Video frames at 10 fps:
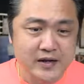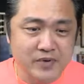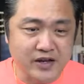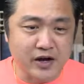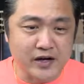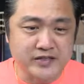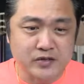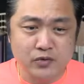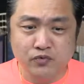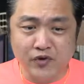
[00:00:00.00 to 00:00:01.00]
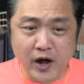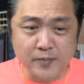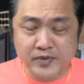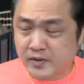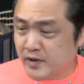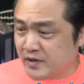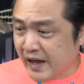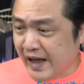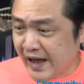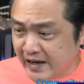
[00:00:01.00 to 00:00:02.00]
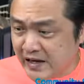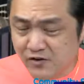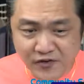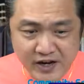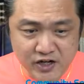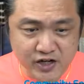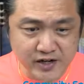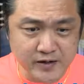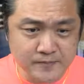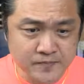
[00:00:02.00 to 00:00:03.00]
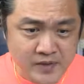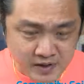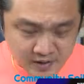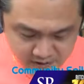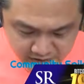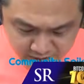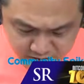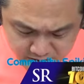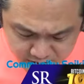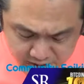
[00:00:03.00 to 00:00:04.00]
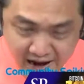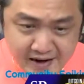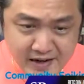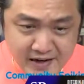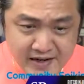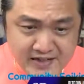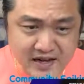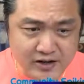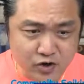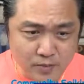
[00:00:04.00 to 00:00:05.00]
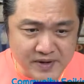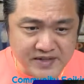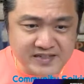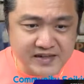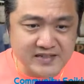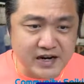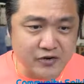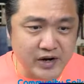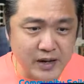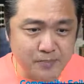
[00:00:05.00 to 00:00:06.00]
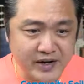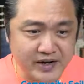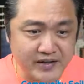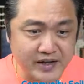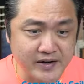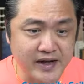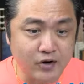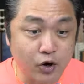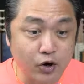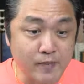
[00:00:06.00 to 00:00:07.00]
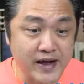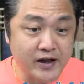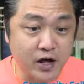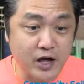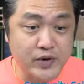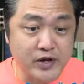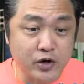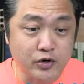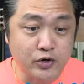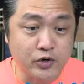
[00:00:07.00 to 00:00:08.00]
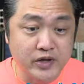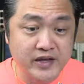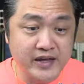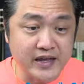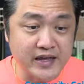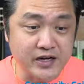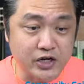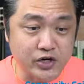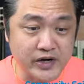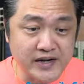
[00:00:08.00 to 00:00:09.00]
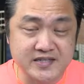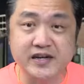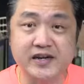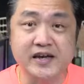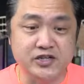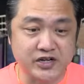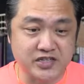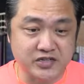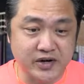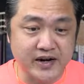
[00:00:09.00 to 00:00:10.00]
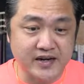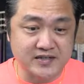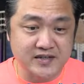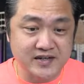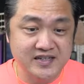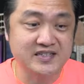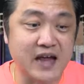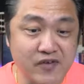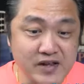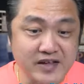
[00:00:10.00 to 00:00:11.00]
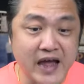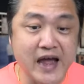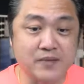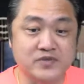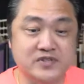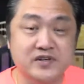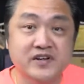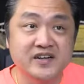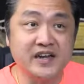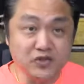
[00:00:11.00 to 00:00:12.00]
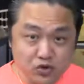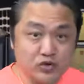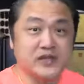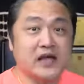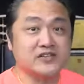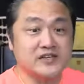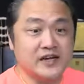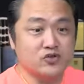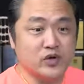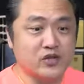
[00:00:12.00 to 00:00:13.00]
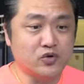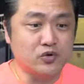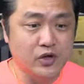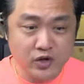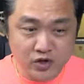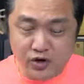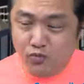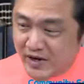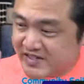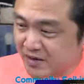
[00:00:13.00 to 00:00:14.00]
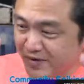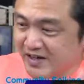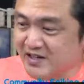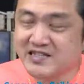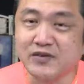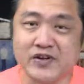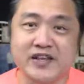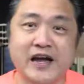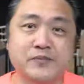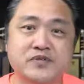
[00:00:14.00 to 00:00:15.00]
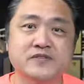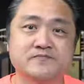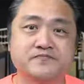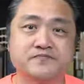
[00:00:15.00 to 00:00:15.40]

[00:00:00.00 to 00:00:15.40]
because from the high inflation, the analysts like Goldman Sachs are already predicting that, oh my God, we're going to increase the interest rates 7 times in 2022. You know what's the meaning of 7 times?